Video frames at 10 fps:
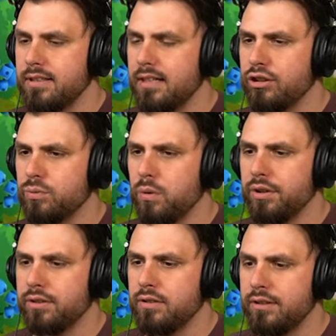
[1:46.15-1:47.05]
I just
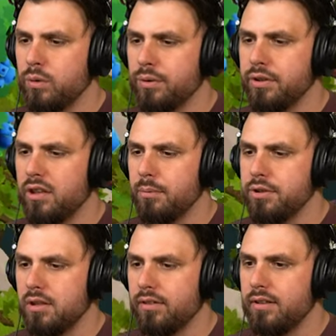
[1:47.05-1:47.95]
want to get all the garbage
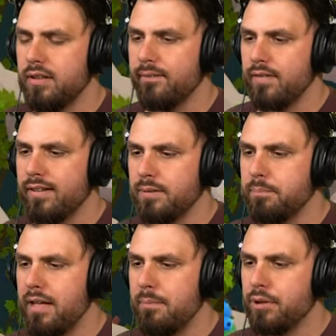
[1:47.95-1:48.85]
ever. Some
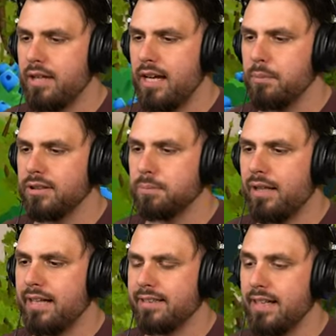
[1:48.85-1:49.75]
paper, cables,
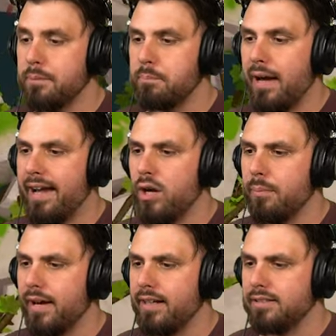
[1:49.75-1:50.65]
plastic, and
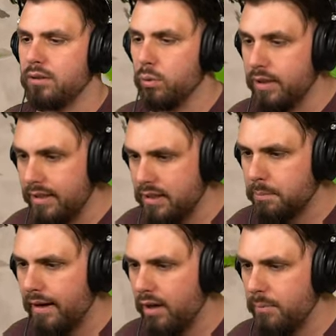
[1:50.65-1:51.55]
biomass. Oh, we can eat the
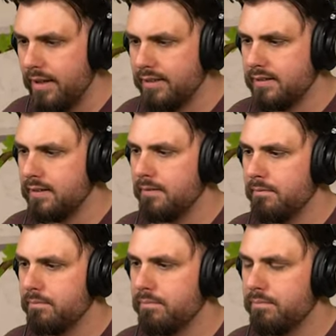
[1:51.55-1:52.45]
biomass?
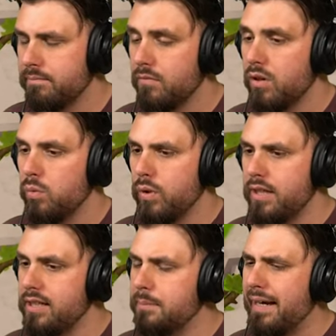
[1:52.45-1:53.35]
We can
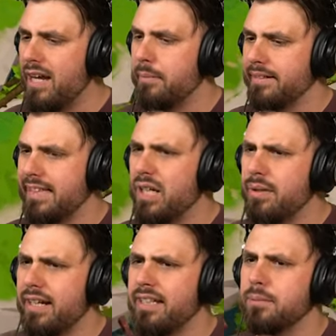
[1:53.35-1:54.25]
eat the biomass. I don't
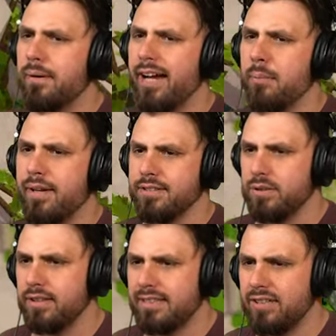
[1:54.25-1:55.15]
want to eat the biomass, dude.
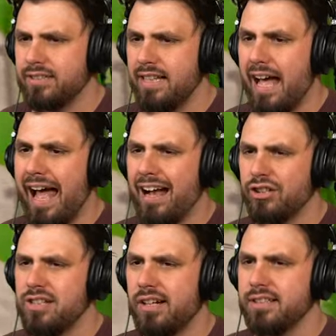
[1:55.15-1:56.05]
That sounds
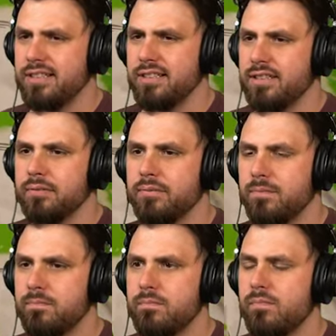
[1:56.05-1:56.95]
actually kind of disgusting.
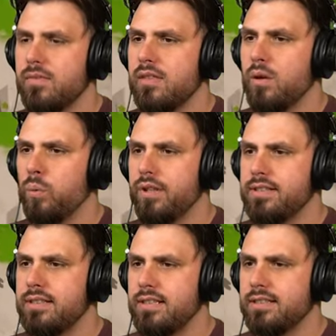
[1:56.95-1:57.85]
What is
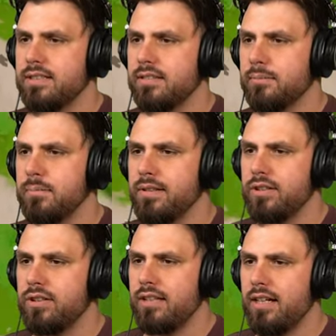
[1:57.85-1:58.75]
this?
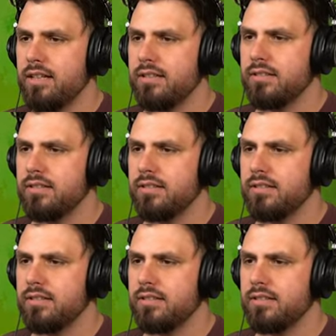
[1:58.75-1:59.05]
Military tech?